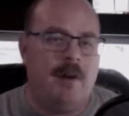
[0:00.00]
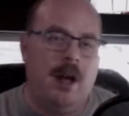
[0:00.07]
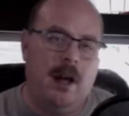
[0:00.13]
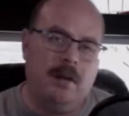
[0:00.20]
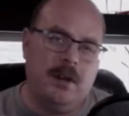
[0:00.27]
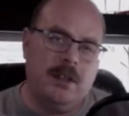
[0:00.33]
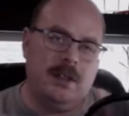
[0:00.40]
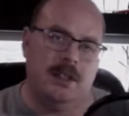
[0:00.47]
have
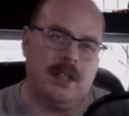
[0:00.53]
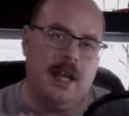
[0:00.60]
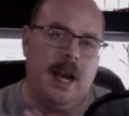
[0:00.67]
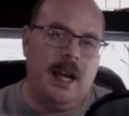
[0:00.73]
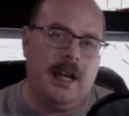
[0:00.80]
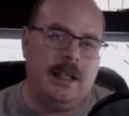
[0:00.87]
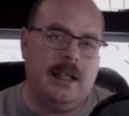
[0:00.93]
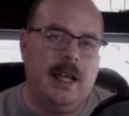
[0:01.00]
a
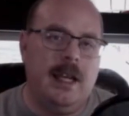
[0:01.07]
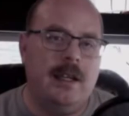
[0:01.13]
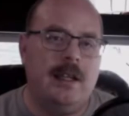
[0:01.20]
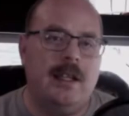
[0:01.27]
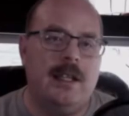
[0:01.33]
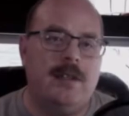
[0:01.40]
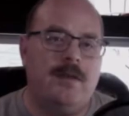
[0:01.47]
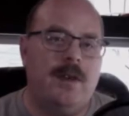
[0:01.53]
slide at the end of
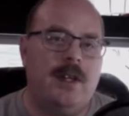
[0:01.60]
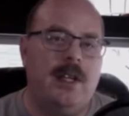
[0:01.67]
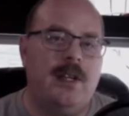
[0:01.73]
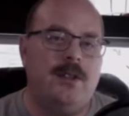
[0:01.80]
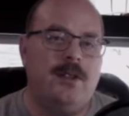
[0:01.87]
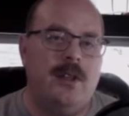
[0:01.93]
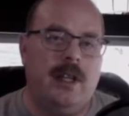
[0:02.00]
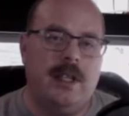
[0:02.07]
this video
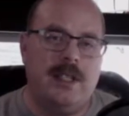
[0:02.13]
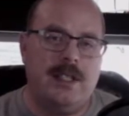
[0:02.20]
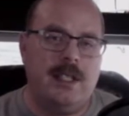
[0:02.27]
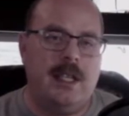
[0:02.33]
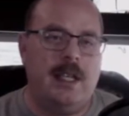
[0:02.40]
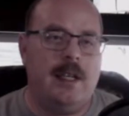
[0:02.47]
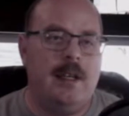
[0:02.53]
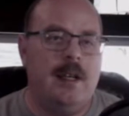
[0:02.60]
so you can
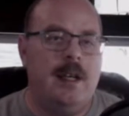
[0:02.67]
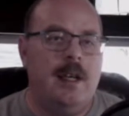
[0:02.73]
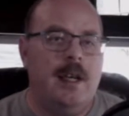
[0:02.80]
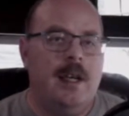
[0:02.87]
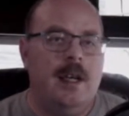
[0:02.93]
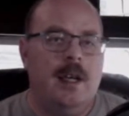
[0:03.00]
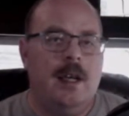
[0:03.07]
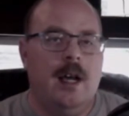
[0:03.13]
see it.
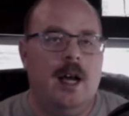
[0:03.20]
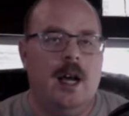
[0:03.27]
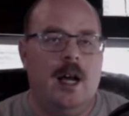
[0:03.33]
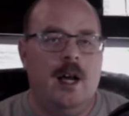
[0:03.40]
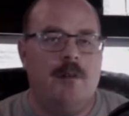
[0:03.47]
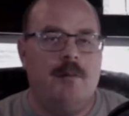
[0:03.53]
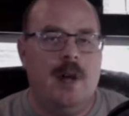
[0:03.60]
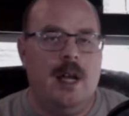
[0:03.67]

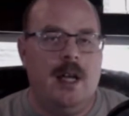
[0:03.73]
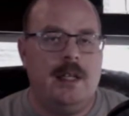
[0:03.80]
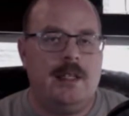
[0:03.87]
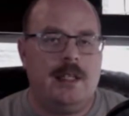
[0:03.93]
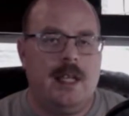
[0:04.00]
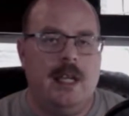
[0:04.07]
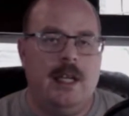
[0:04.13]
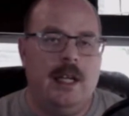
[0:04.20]
My
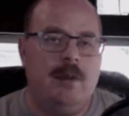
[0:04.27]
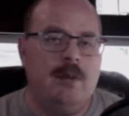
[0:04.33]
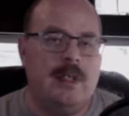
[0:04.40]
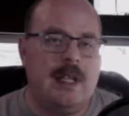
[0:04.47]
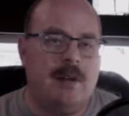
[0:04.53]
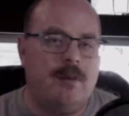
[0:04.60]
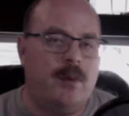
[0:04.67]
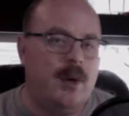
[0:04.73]
skinning was
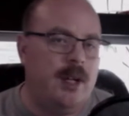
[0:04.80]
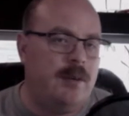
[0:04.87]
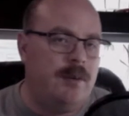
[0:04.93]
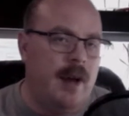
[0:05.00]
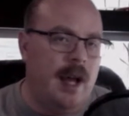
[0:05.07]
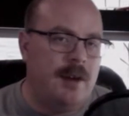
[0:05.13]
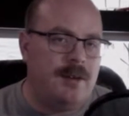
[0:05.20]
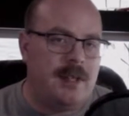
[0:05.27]
at
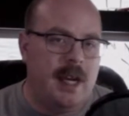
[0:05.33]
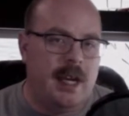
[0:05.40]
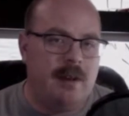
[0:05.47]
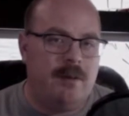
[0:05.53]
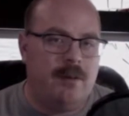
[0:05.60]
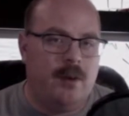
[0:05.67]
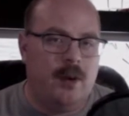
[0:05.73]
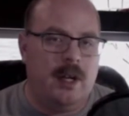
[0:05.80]
45, stayed at
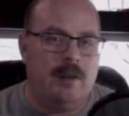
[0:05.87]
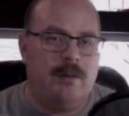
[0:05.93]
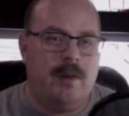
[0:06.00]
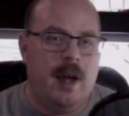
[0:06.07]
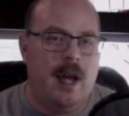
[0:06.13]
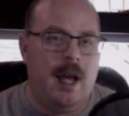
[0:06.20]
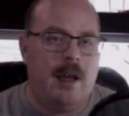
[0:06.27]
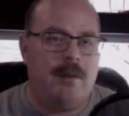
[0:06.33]

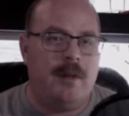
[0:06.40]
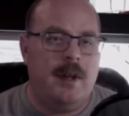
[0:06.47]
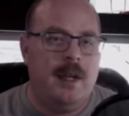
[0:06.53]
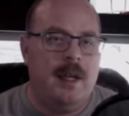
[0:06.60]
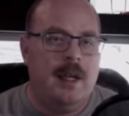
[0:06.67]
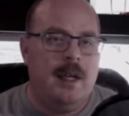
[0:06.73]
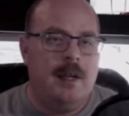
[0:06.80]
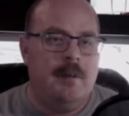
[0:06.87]
45.
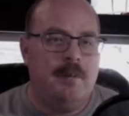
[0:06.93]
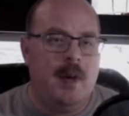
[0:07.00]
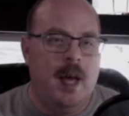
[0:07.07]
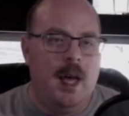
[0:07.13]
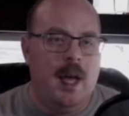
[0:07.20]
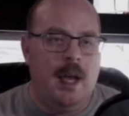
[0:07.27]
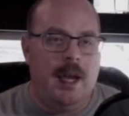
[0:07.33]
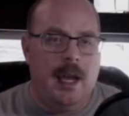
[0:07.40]

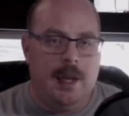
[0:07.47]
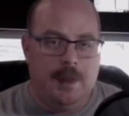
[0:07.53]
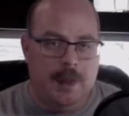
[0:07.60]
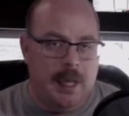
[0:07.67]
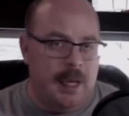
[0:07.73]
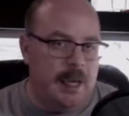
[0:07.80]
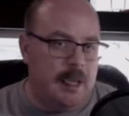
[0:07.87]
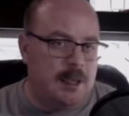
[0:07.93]
My
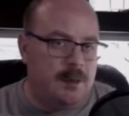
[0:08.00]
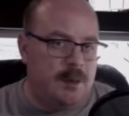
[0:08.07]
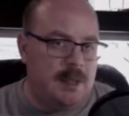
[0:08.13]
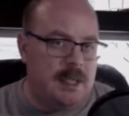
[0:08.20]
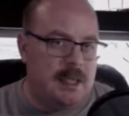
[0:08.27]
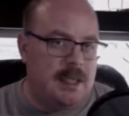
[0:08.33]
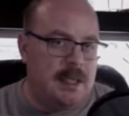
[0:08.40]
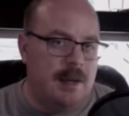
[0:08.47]
athletics was
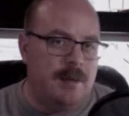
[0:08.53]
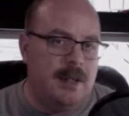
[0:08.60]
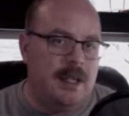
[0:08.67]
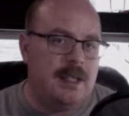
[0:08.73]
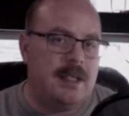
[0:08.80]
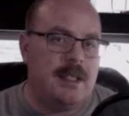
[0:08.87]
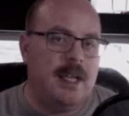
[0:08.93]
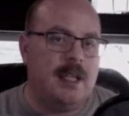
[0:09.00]
at
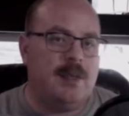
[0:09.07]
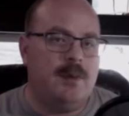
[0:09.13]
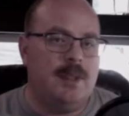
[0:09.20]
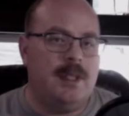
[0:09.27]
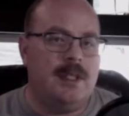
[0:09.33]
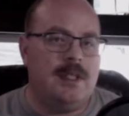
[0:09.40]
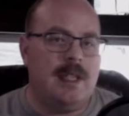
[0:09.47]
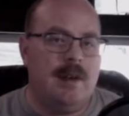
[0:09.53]
76, went
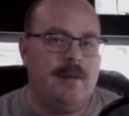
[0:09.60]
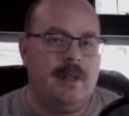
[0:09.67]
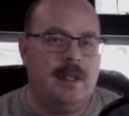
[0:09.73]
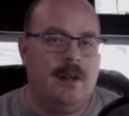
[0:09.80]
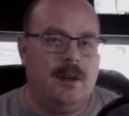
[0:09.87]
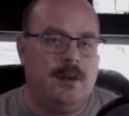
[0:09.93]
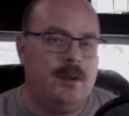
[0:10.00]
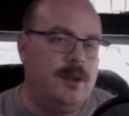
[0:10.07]
to
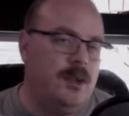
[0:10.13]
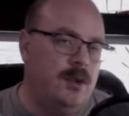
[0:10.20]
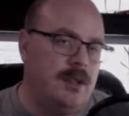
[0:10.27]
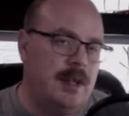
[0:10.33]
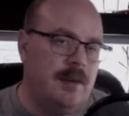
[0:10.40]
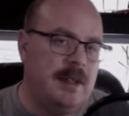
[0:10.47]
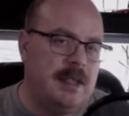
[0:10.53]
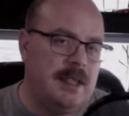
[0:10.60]

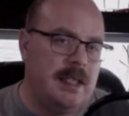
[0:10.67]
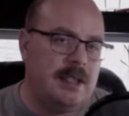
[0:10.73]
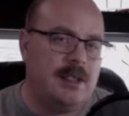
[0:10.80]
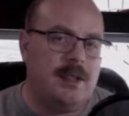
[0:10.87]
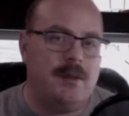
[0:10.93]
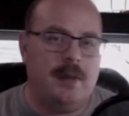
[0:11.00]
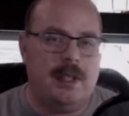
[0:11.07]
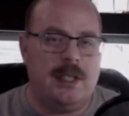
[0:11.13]
276,
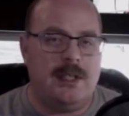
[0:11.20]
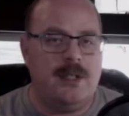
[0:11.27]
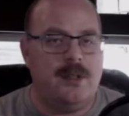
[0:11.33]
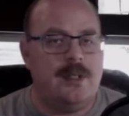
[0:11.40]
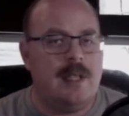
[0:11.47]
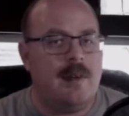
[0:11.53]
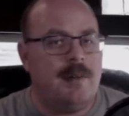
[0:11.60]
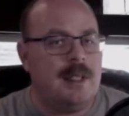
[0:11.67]
it went to
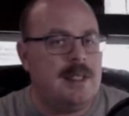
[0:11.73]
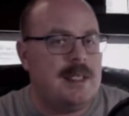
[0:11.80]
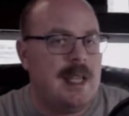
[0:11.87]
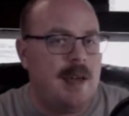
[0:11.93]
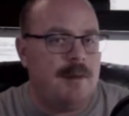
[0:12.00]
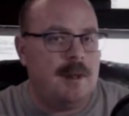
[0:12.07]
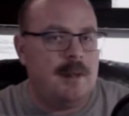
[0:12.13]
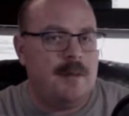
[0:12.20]

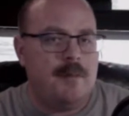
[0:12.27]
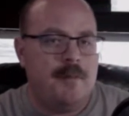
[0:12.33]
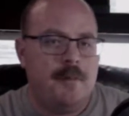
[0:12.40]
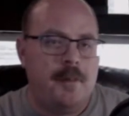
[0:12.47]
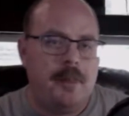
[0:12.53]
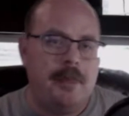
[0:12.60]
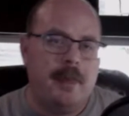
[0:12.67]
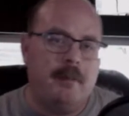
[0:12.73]
277.
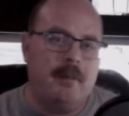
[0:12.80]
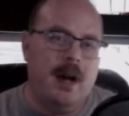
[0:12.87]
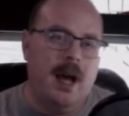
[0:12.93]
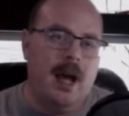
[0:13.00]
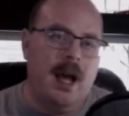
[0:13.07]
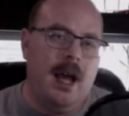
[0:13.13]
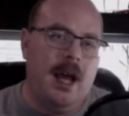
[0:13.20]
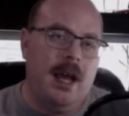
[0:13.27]

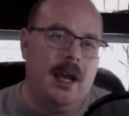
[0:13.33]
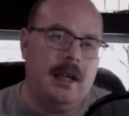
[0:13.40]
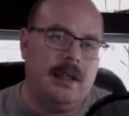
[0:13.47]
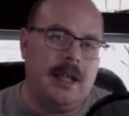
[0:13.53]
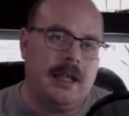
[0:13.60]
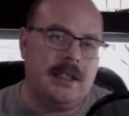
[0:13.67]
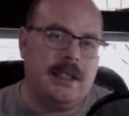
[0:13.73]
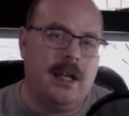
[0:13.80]
My
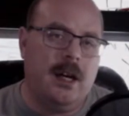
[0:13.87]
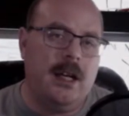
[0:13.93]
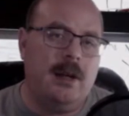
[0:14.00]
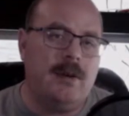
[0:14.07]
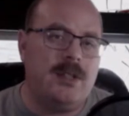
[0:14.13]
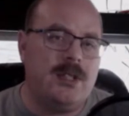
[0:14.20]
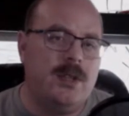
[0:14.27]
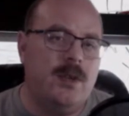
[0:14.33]
dexterity
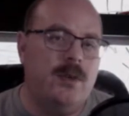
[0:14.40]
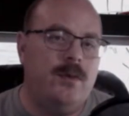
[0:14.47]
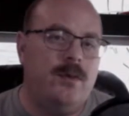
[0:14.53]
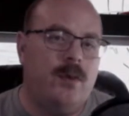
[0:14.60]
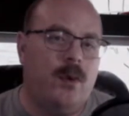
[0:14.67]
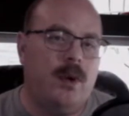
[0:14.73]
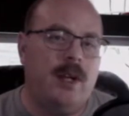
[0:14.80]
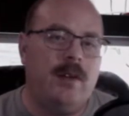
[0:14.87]
was
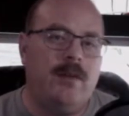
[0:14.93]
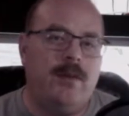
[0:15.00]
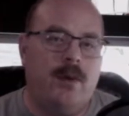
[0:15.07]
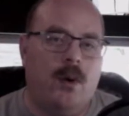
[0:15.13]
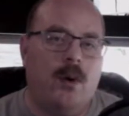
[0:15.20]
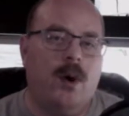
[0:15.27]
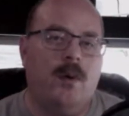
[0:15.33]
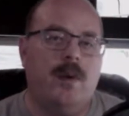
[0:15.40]

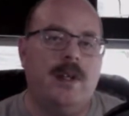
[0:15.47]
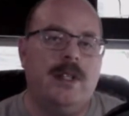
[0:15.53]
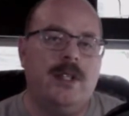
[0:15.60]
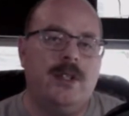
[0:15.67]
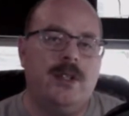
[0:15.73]
244, went to